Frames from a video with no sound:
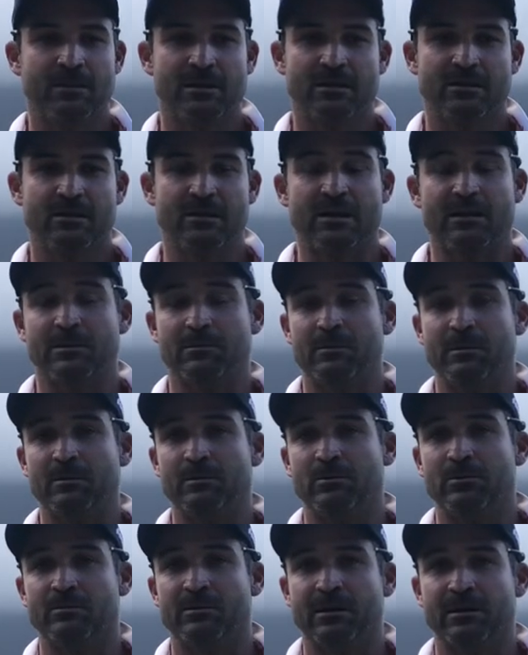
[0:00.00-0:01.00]
The other
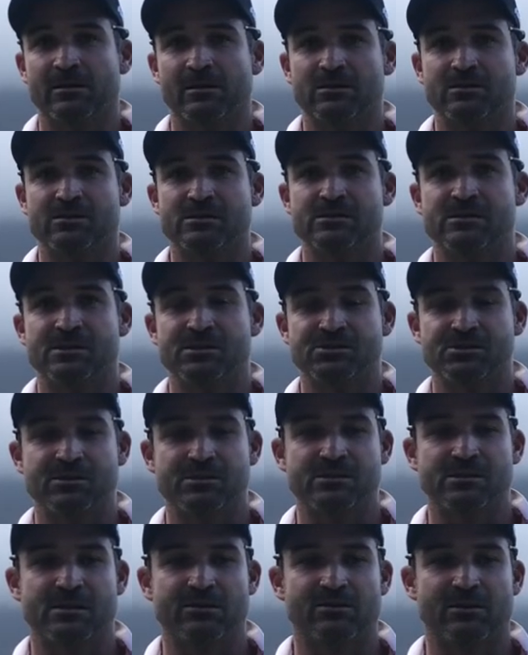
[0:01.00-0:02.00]
people who make those
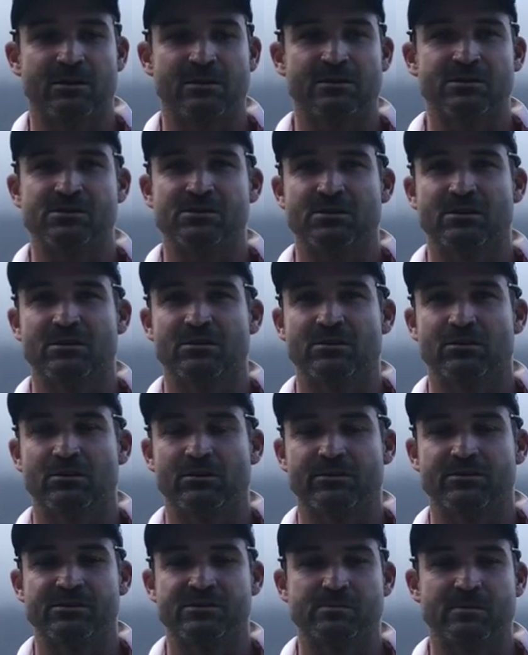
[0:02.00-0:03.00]
decisions, and rightly so. You've got
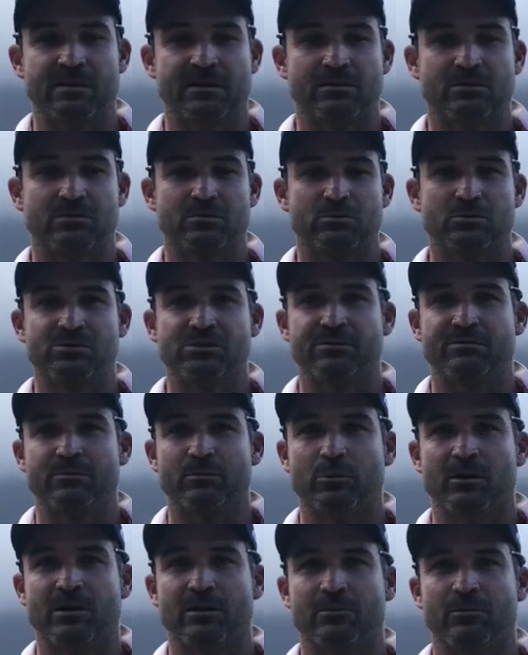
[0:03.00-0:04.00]
to respect whichever
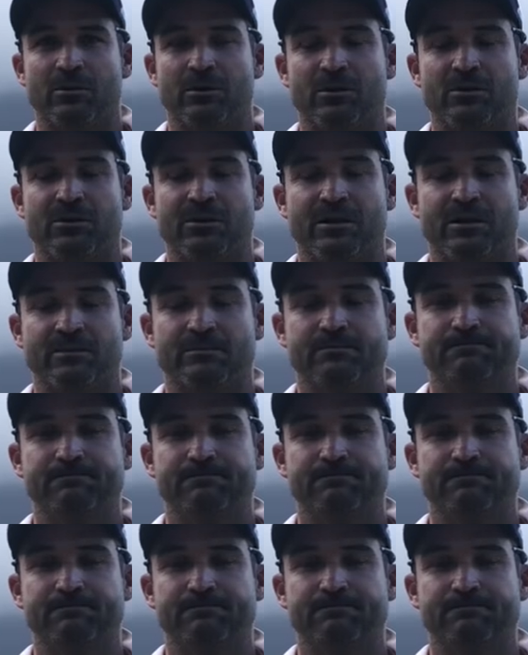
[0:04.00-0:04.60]
way they want to look at it.